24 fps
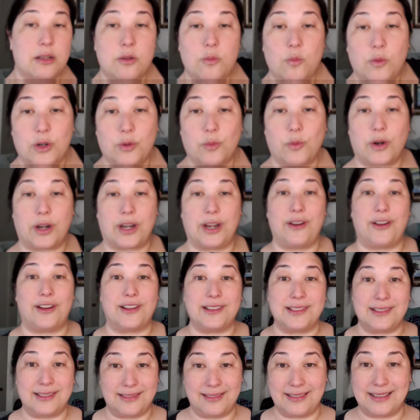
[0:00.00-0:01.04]
we're working on
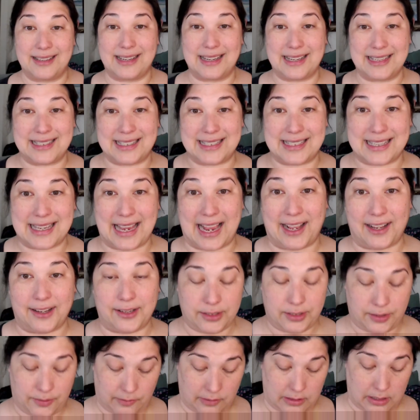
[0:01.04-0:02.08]

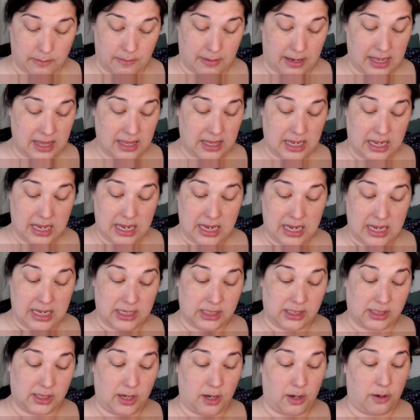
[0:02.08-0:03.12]
SAL's from the month.
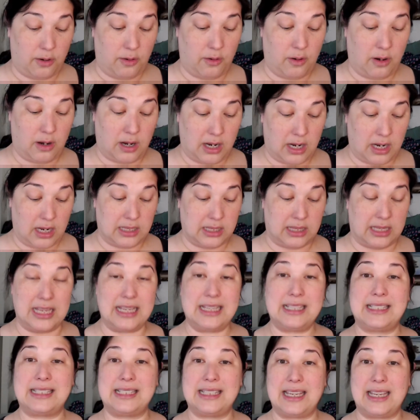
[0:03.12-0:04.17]
So
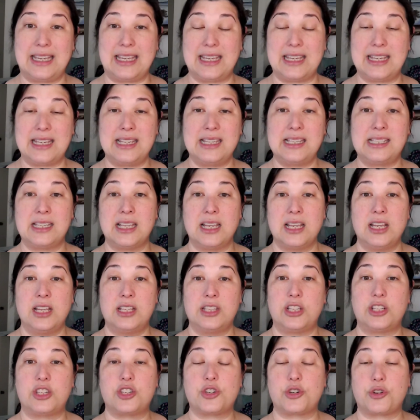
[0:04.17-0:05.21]
this is
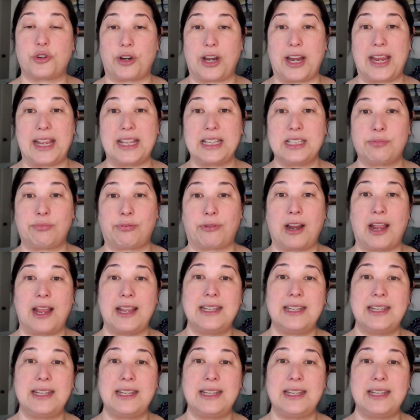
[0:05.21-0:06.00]
the Trans Pride